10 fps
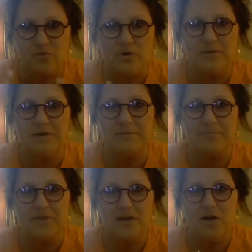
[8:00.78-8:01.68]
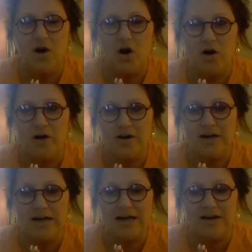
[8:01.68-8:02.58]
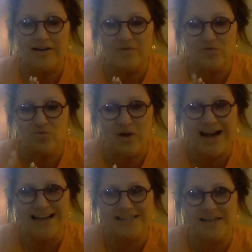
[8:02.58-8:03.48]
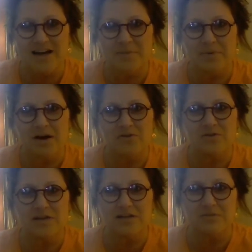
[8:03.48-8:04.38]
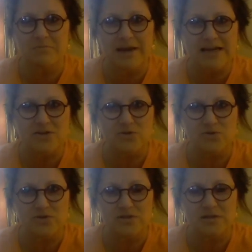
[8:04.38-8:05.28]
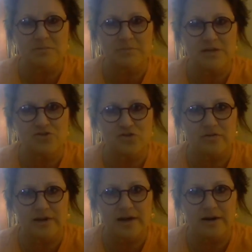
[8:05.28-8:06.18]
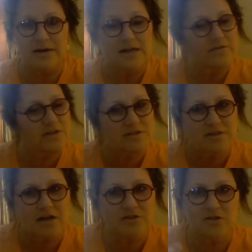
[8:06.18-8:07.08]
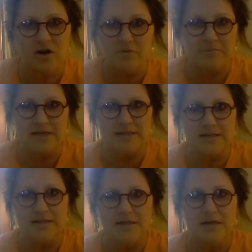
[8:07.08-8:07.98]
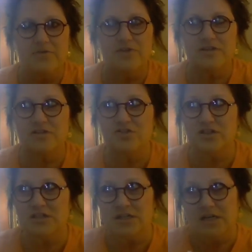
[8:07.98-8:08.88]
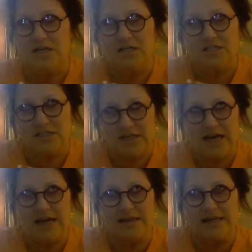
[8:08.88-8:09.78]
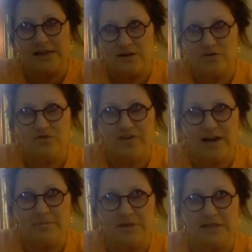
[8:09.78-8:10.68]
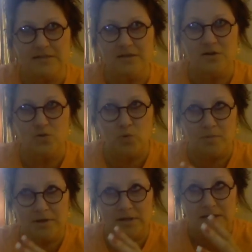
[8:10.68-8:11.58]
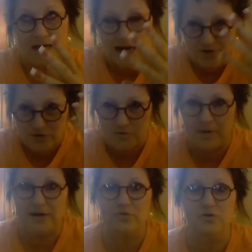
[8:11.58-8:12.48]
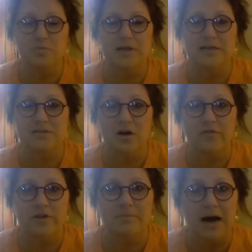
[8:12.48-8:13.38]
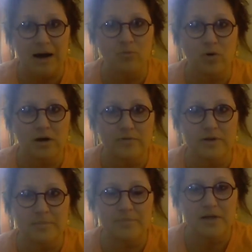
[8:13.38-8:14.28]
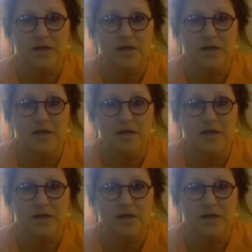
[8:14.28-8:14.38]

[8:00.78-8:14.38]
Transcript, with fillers: of women are have been raised up underneath mantles that men should have carried. This is not to dog men. This is just to say that in those families that those women had those mantles placed on them, I'm one of them,